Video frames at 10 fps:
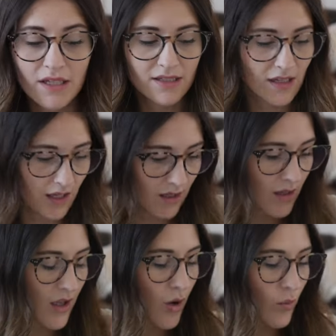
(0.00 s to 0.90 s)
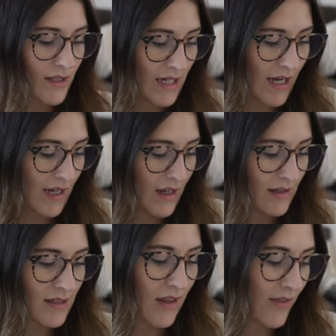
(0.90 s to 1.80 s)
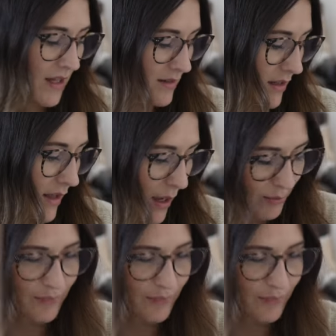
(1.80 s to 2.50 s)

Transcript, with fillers: see what day it is and things like that.